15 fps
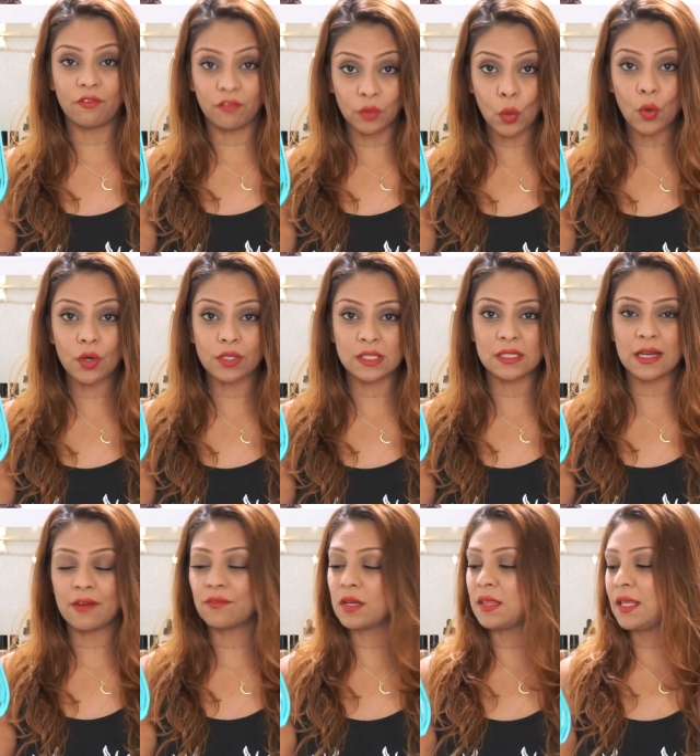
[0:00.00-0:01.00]
floors and
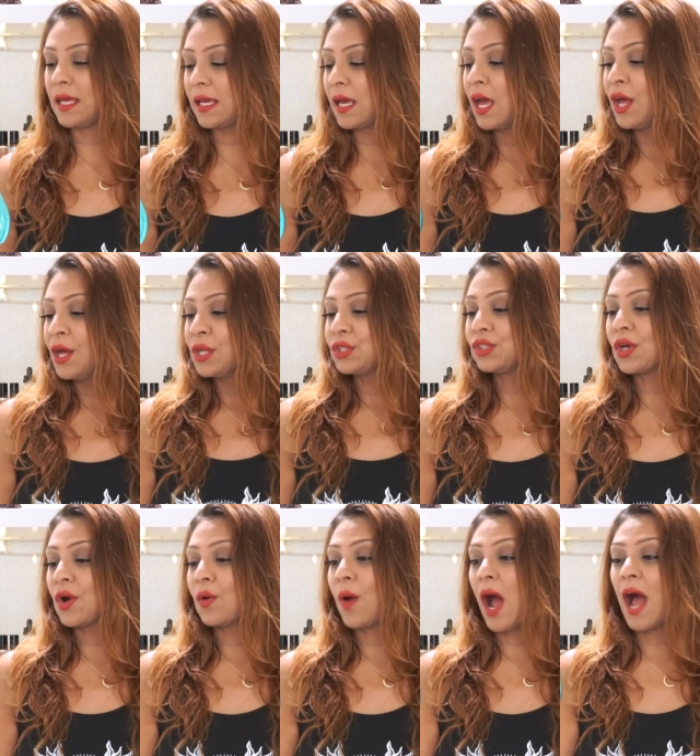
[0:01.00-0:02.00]
everything.
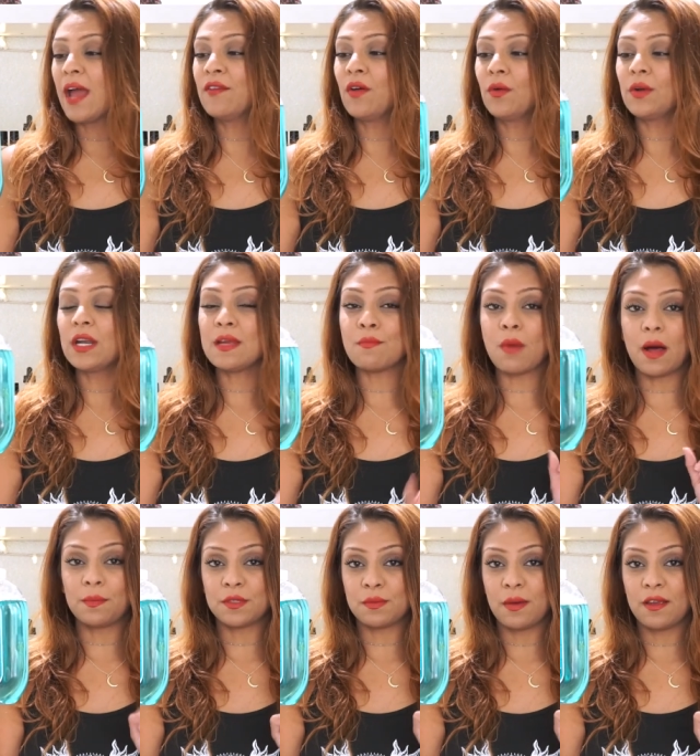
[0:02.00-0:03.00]
So I already
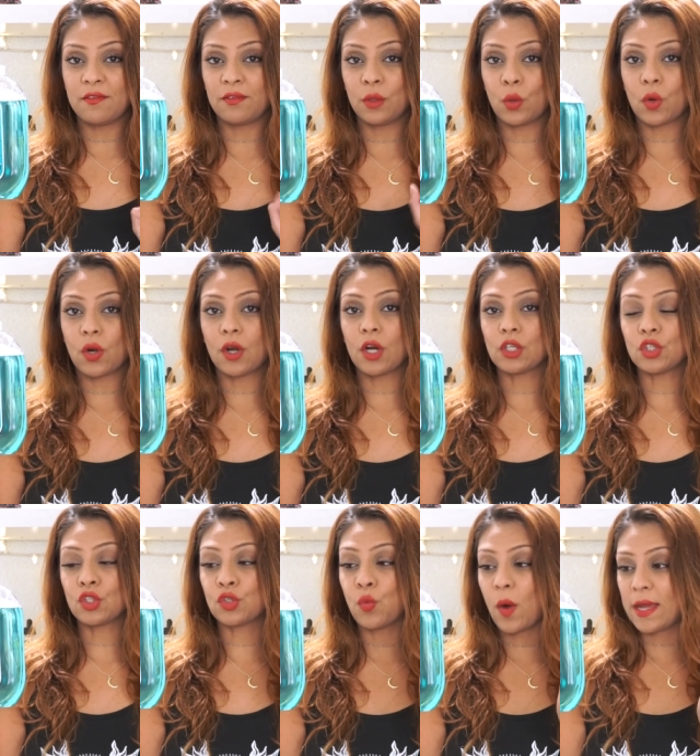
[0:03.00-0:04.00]
mopped my floor
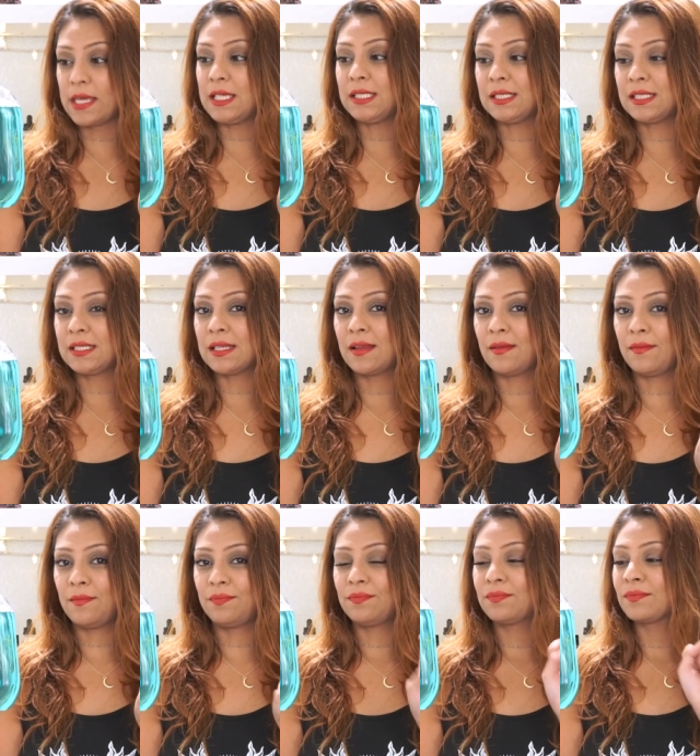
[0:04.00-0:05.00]
twice.
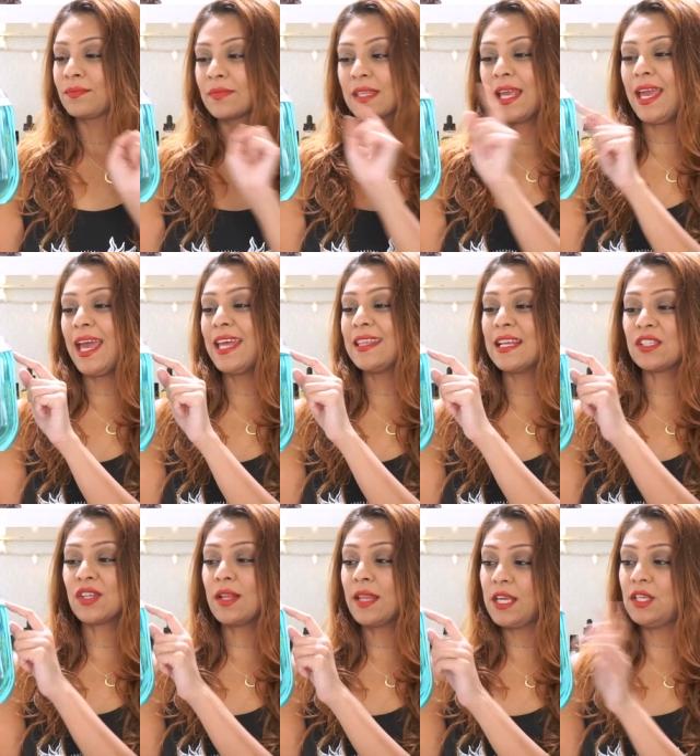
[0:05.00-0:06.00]
And
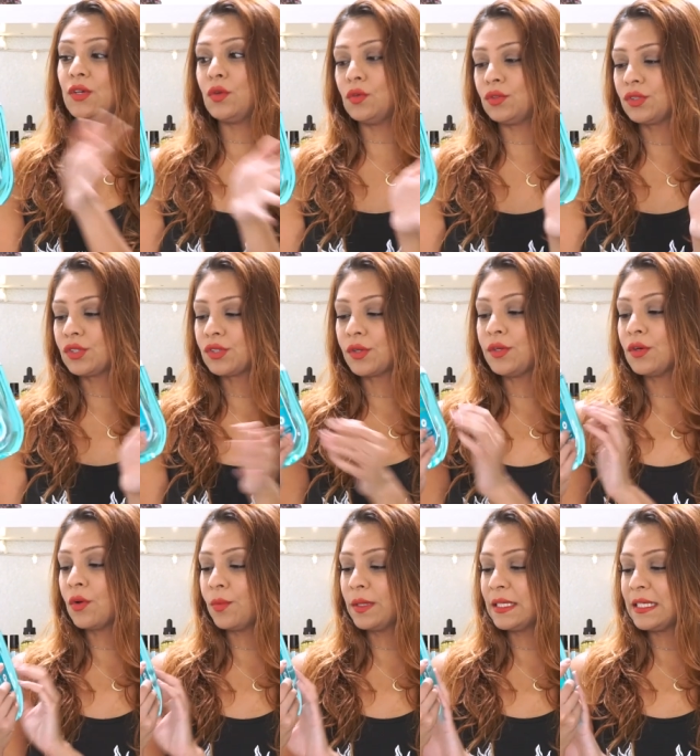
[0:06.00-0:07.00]
that's all I used, so you
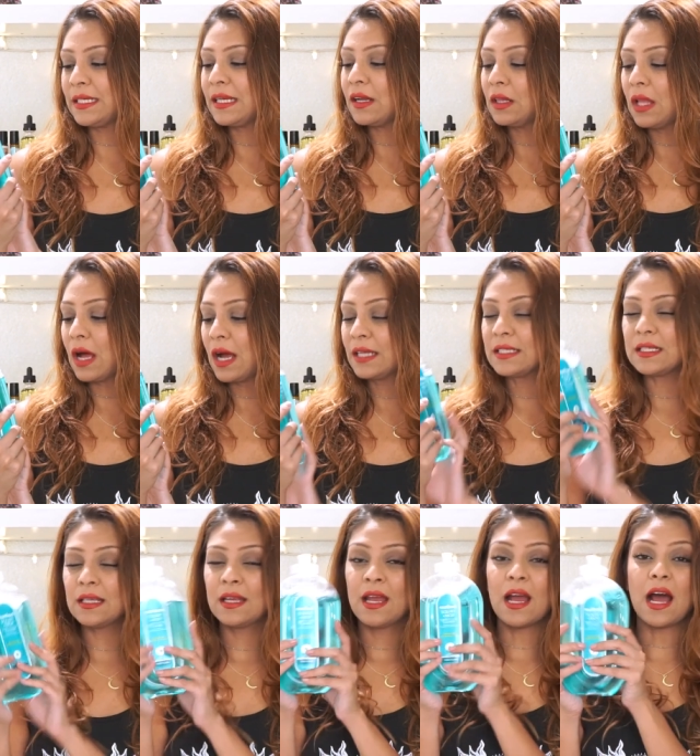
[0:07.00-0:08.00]
don't really need a lot.
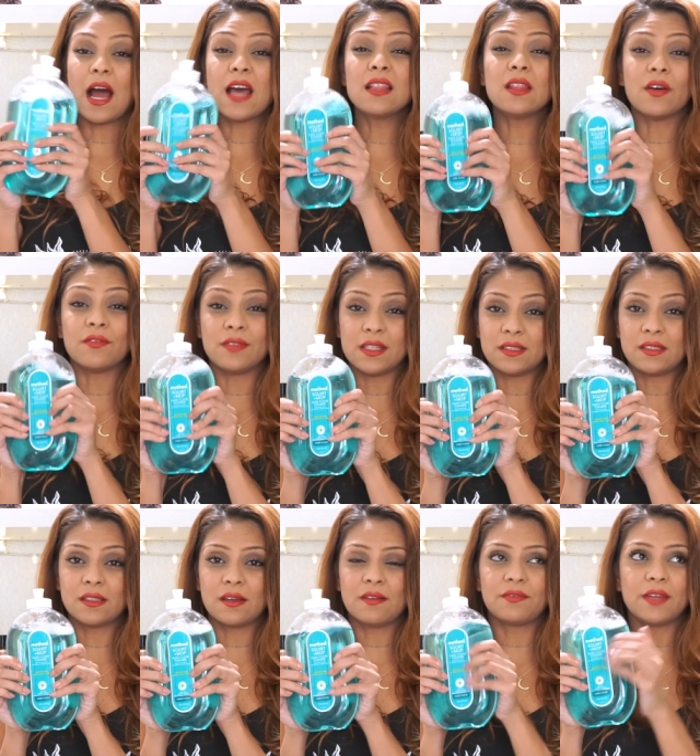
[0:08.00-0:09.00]
I love this
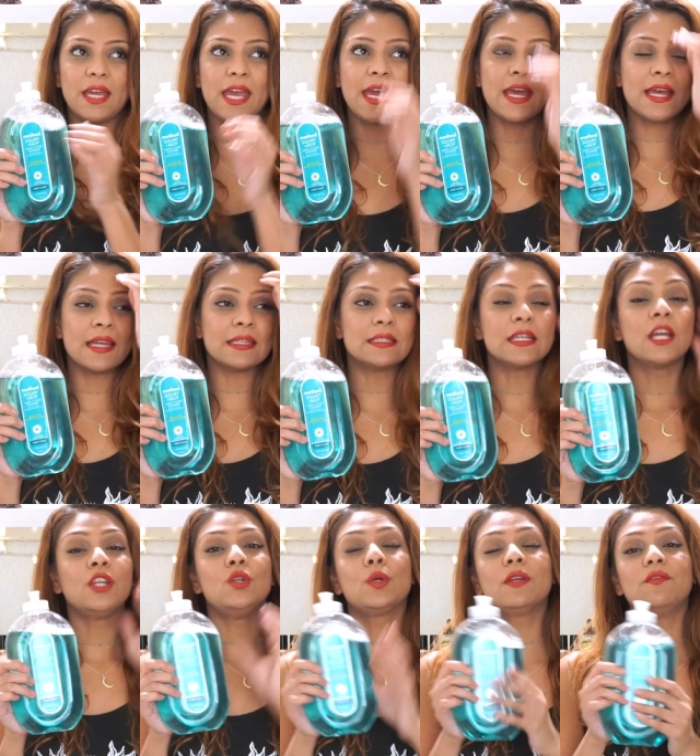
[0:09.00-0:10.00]
stuff. And
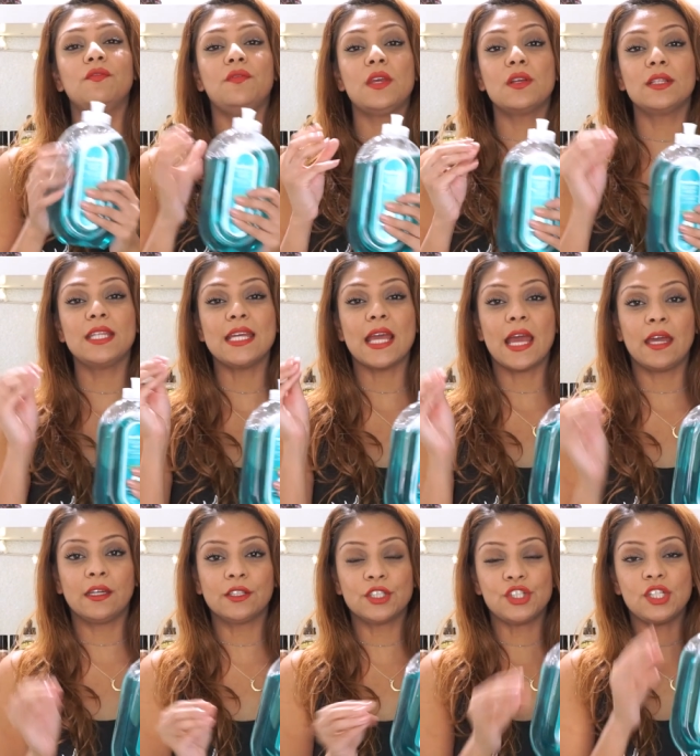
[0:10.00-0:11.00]
you can feel the
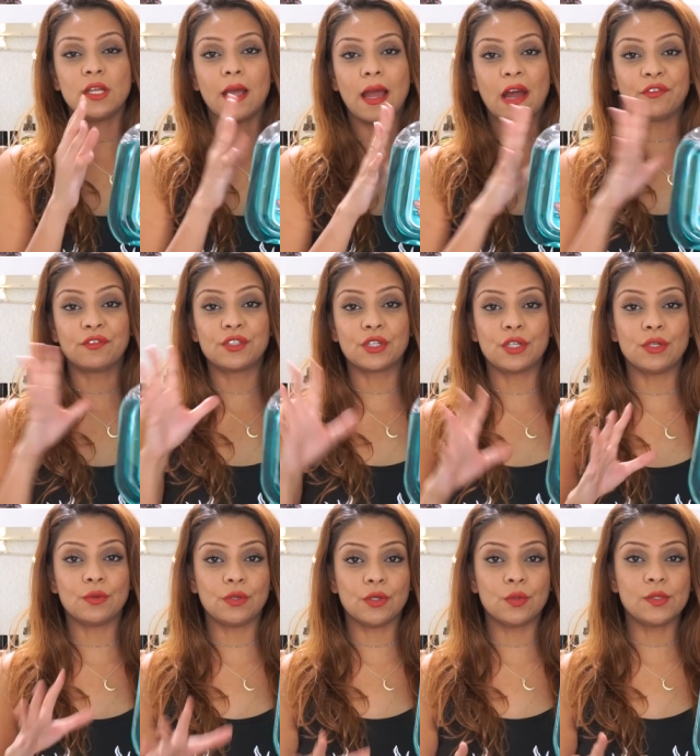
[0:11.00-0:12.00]
energy after
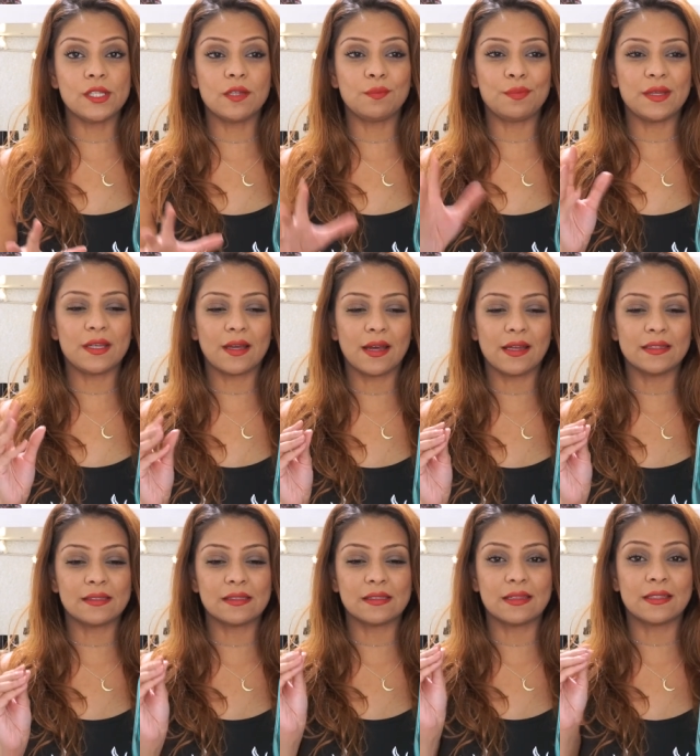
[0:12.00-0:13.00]
you use it
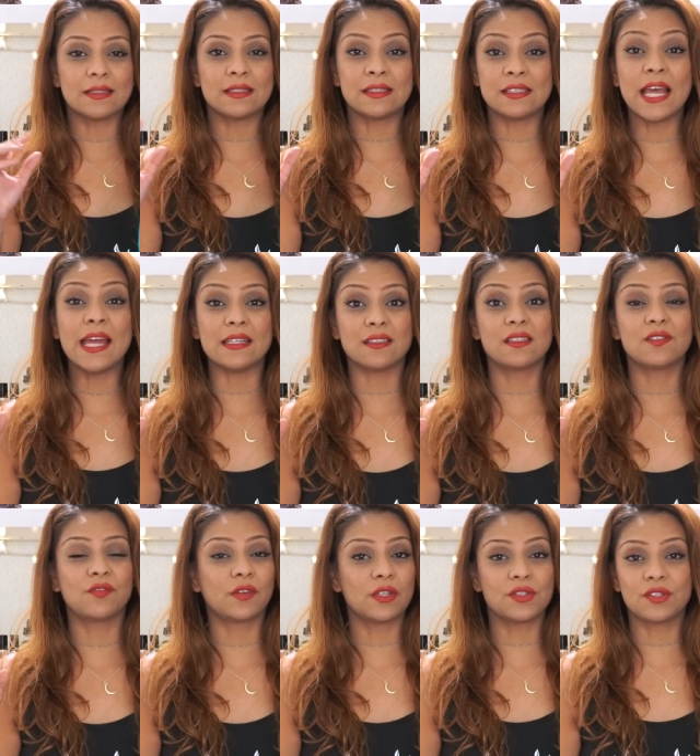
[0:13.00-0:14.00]
because the scent,
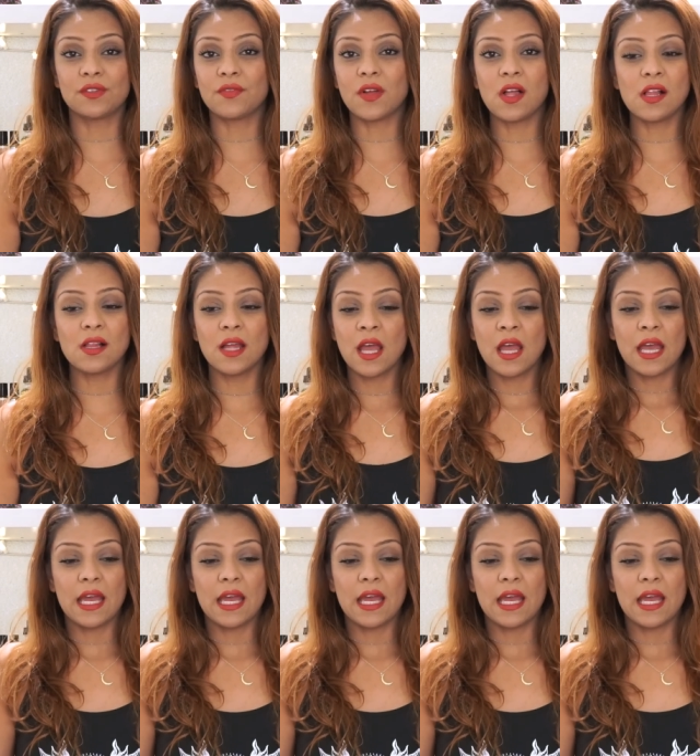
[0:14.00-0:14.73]
first of all,